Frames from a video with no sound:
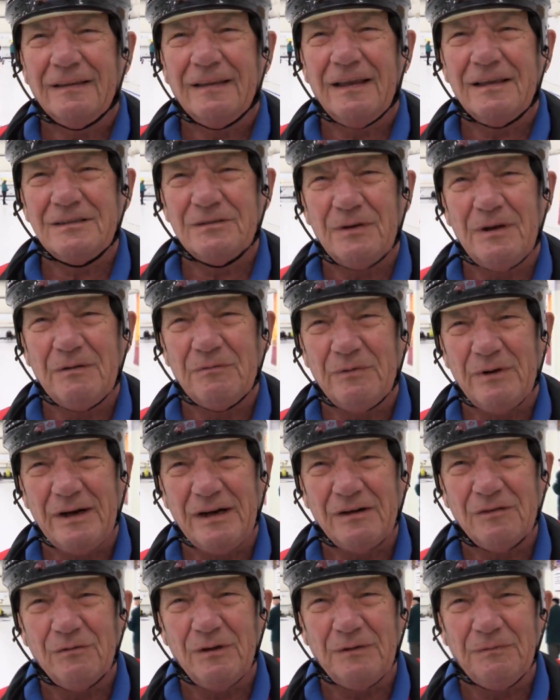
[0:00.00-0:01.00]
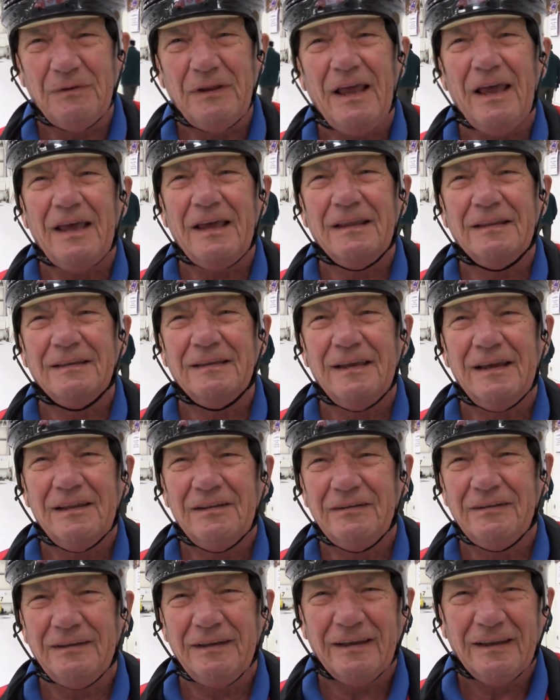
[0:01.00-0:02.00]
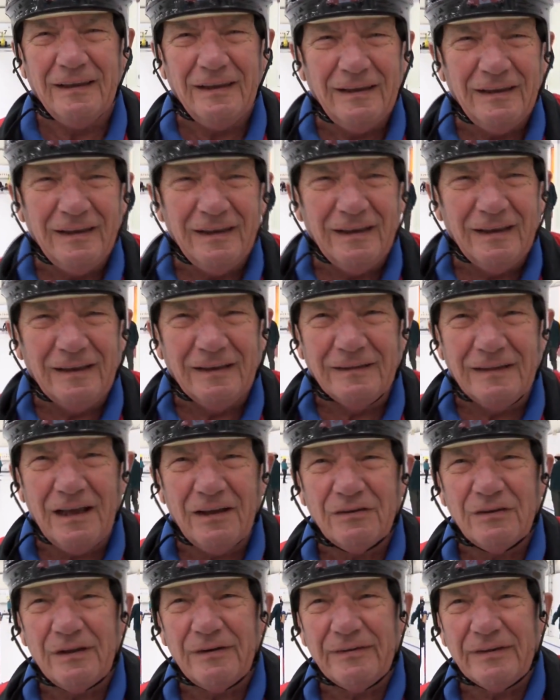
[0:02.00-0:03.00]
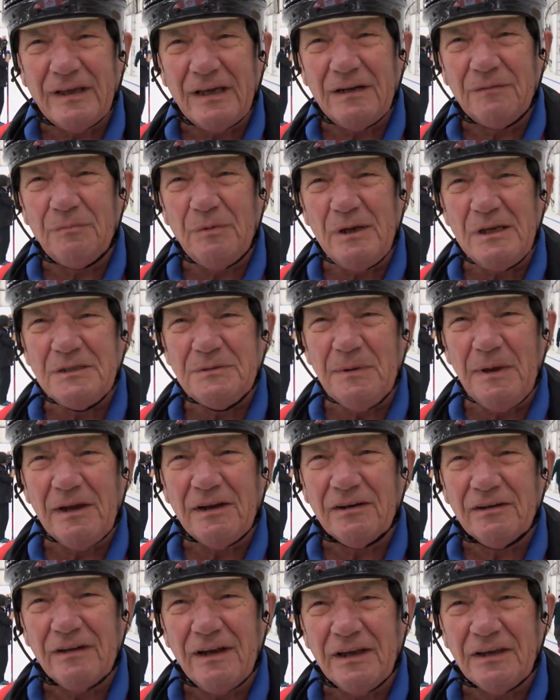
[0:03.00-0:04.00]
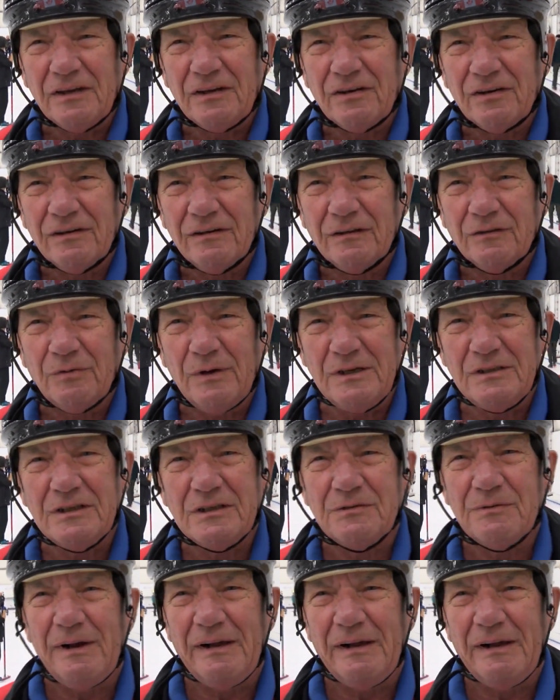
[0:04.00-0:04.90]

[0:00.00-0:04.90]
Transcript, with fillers: That's why I'm wearing one. And the other thing, now that I've got a pacemaker, I can curl twice as